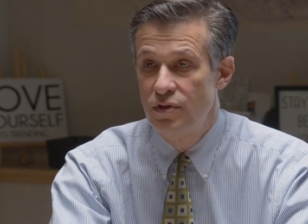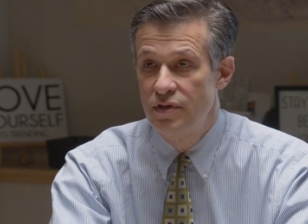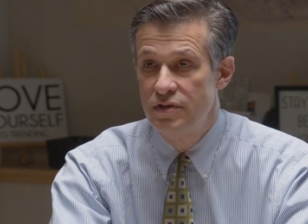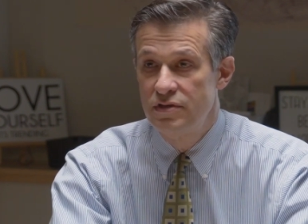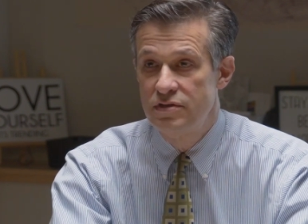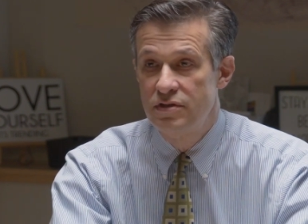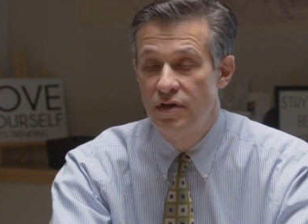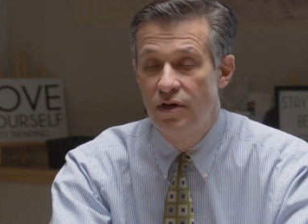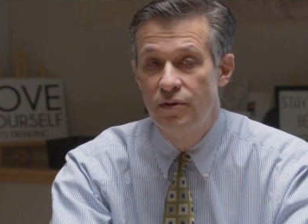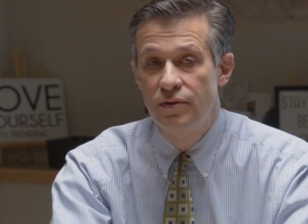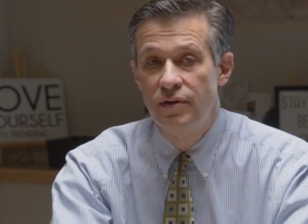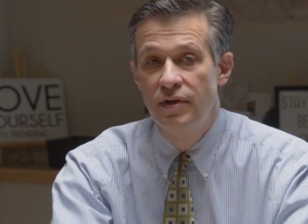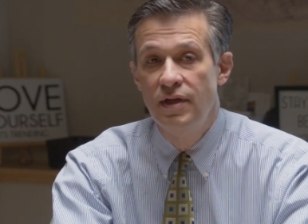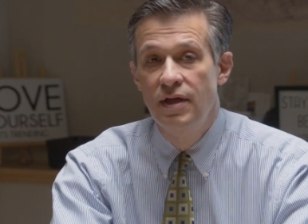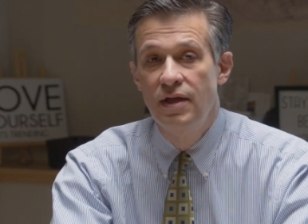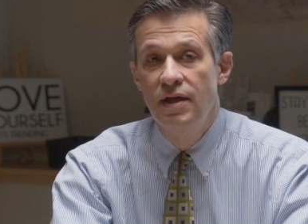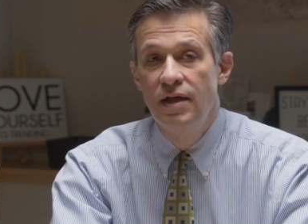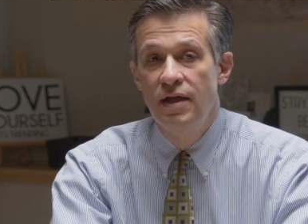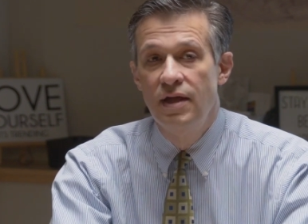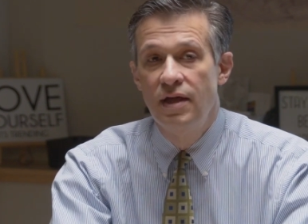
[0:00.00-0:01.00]
And so
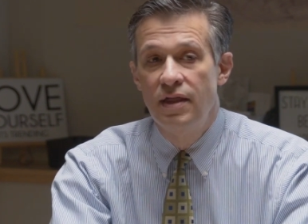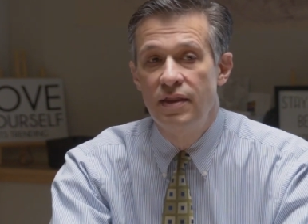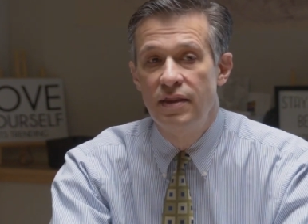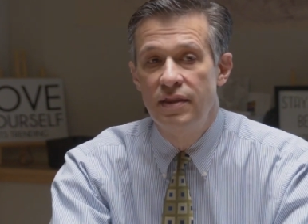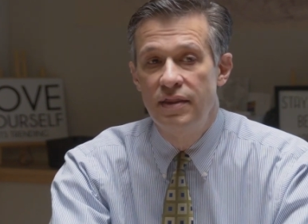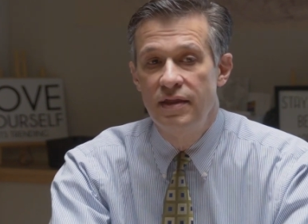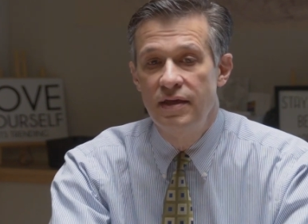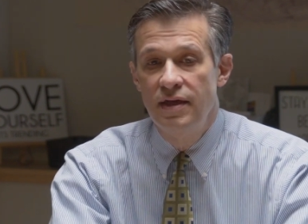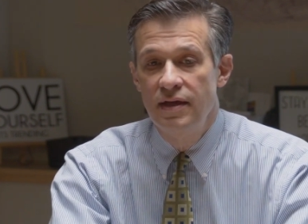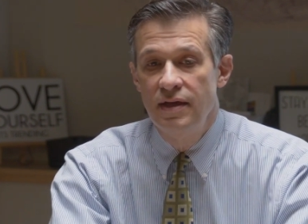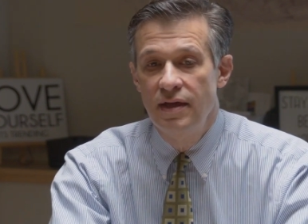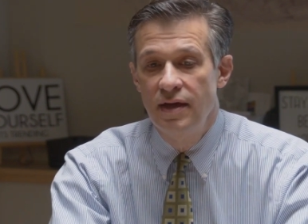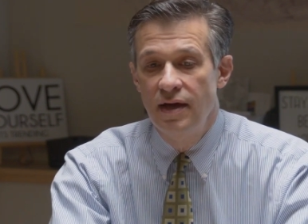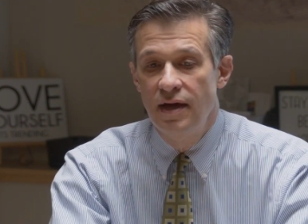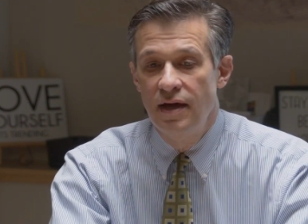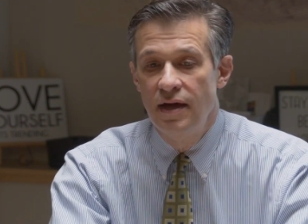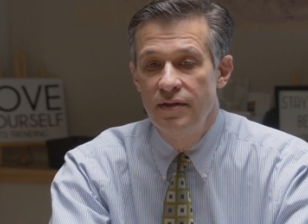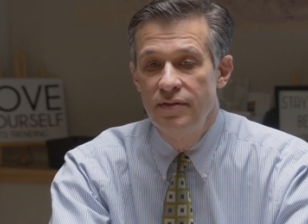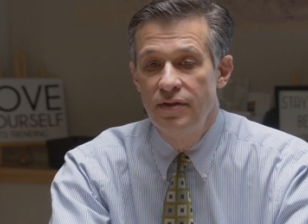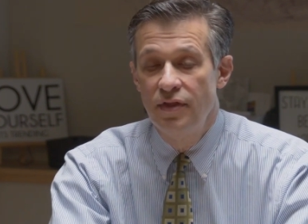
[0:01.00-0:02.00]
the
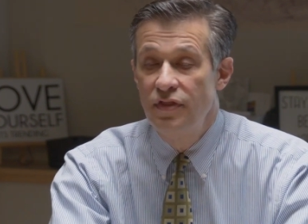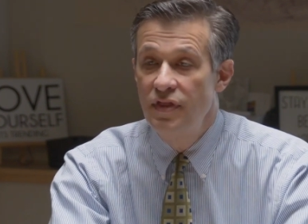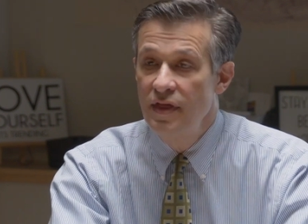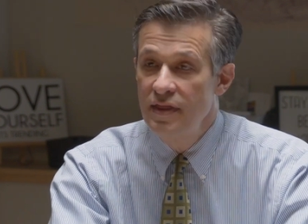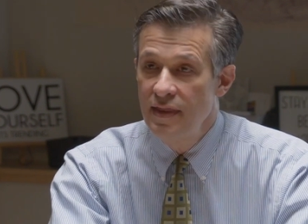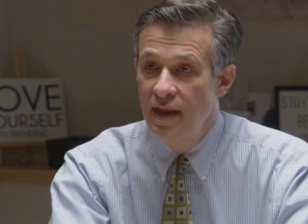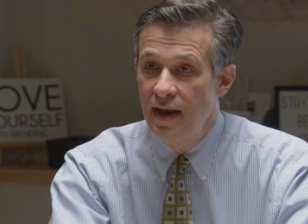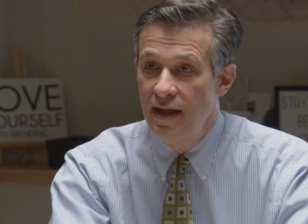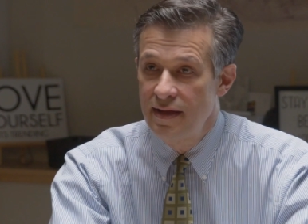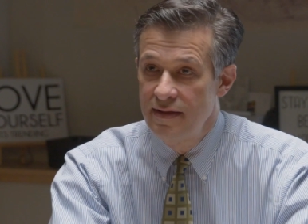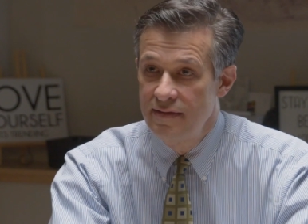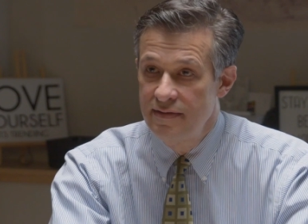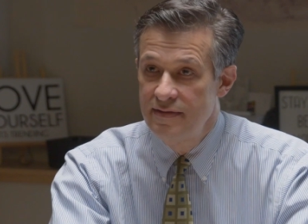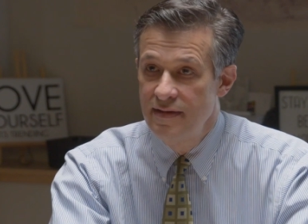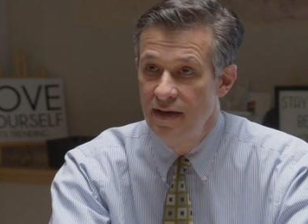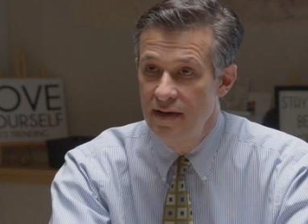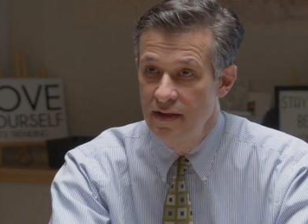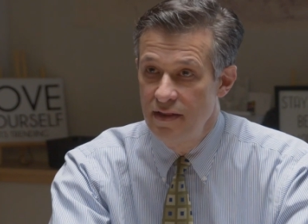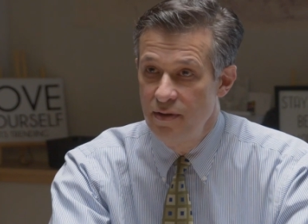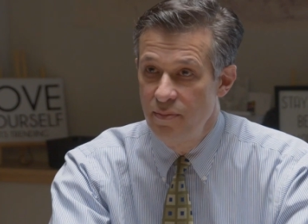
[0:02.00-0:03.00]
thing that I can
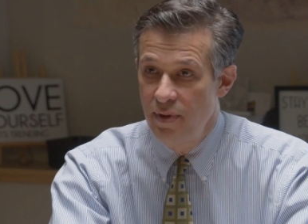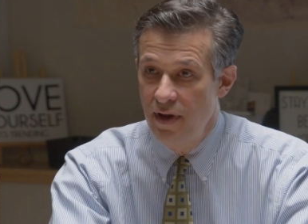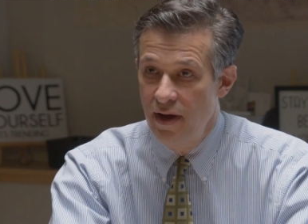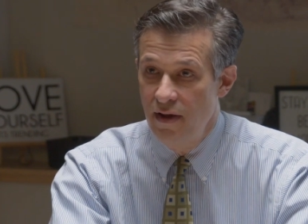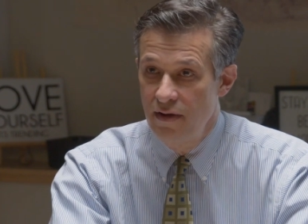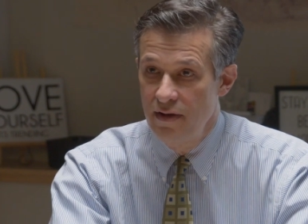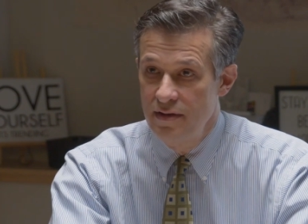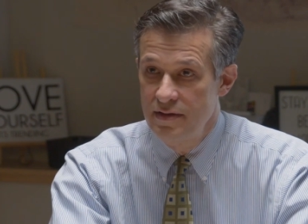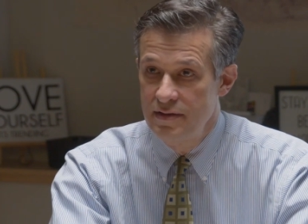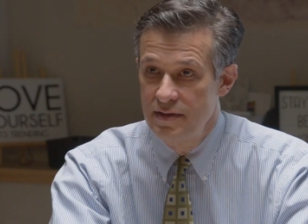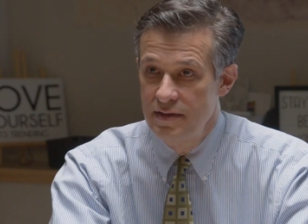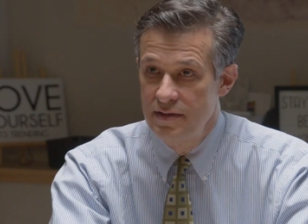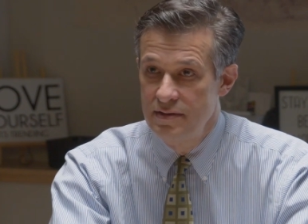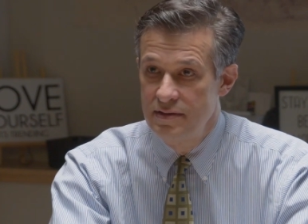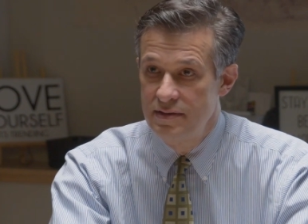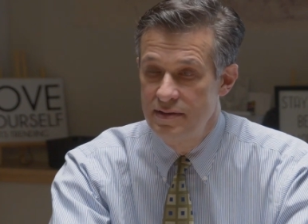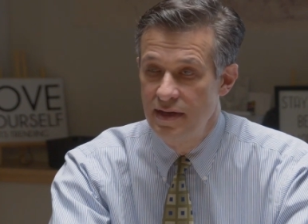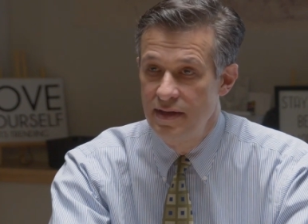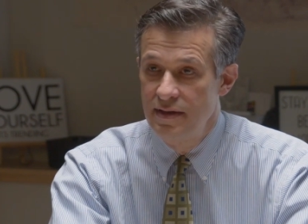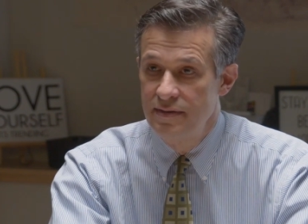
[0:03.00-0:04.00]
say to the parents is
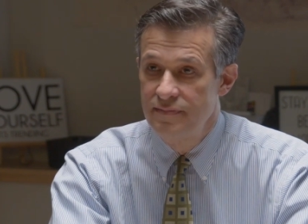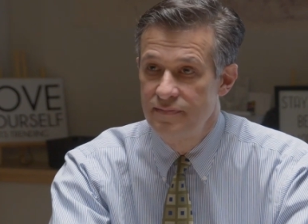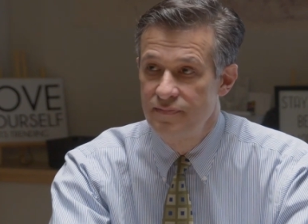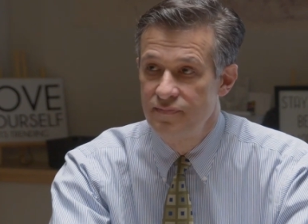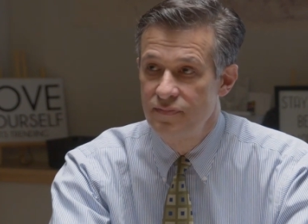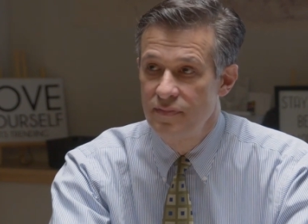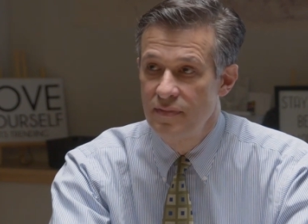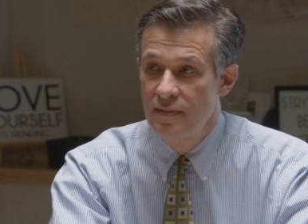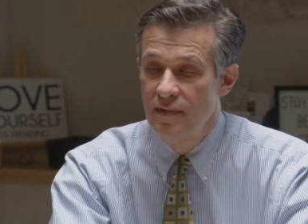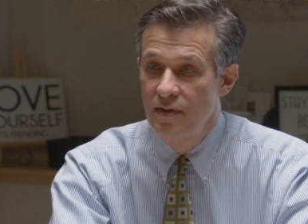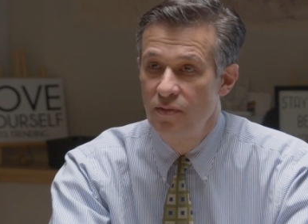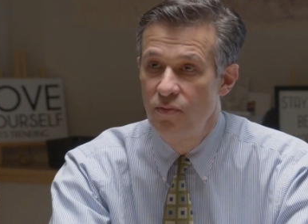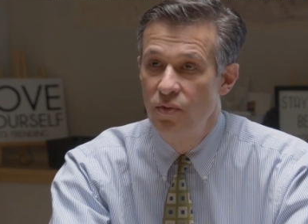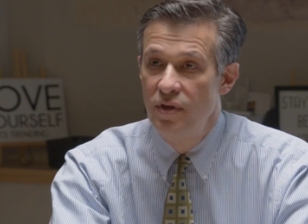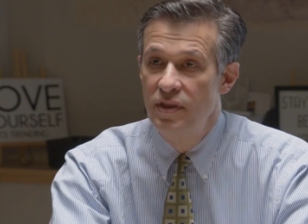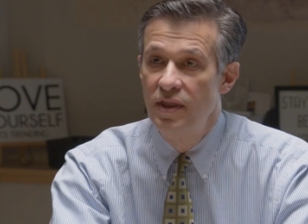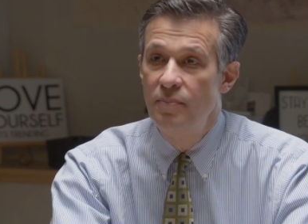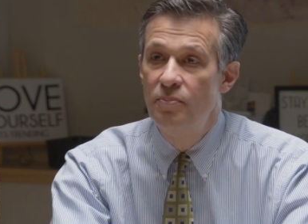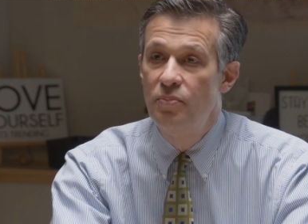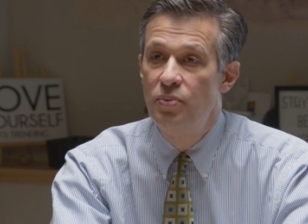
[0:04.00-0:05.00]
that when
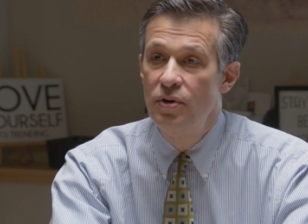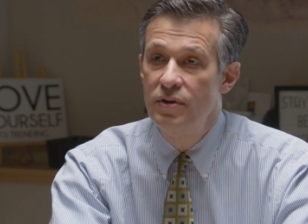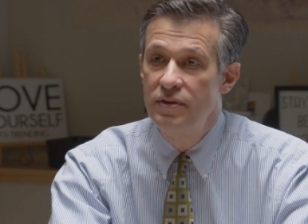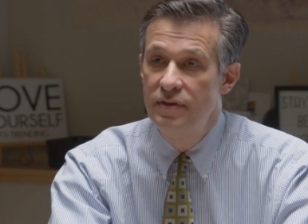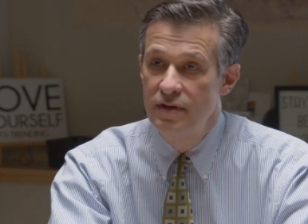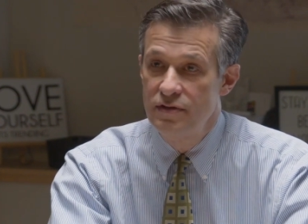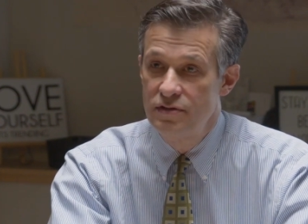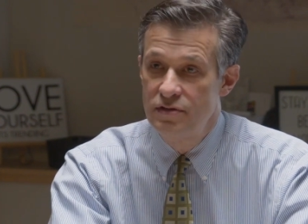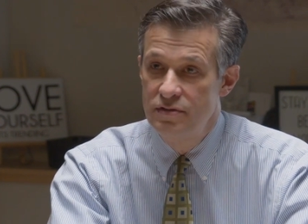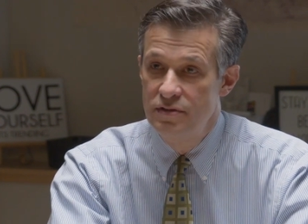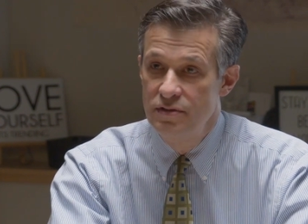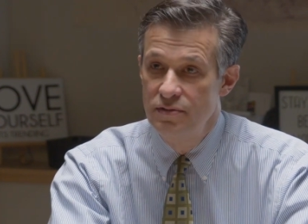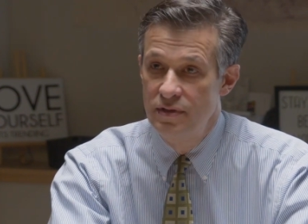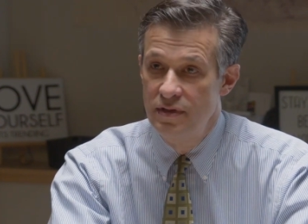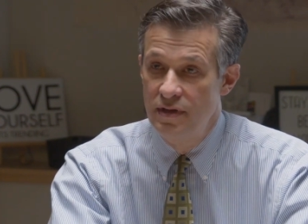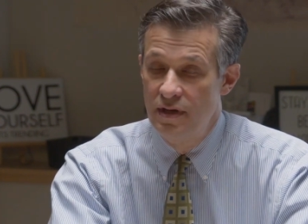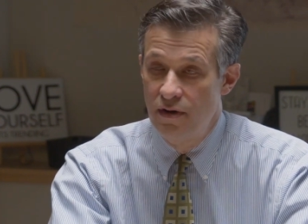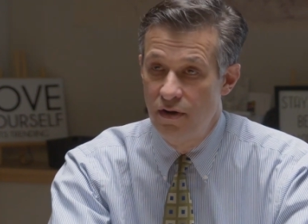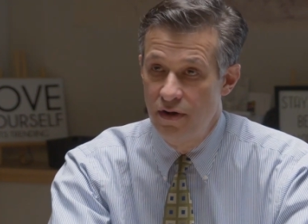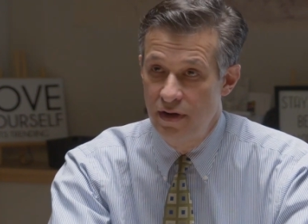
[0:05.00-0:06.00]
they put their student
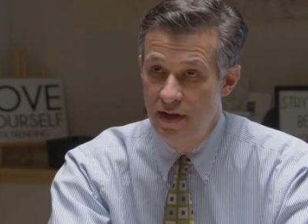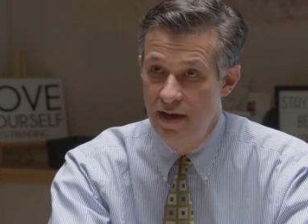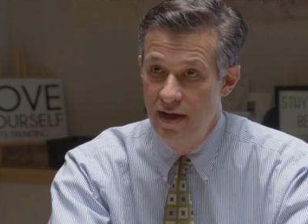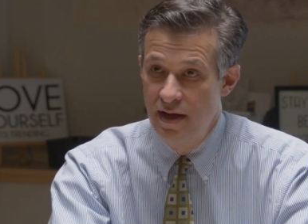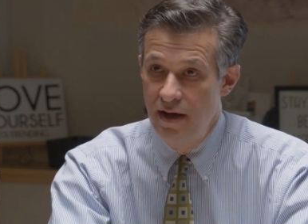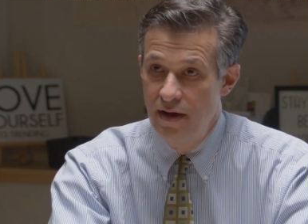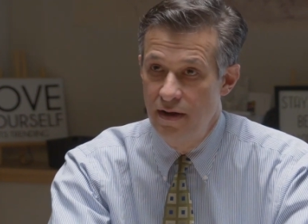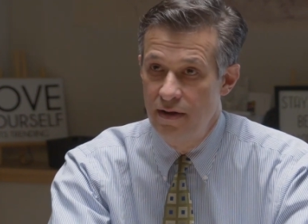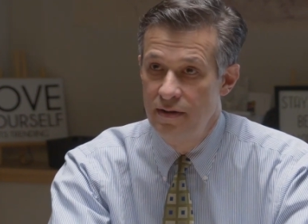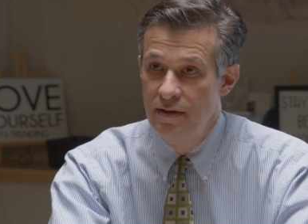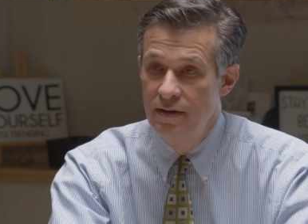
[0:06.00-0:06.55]
in our care,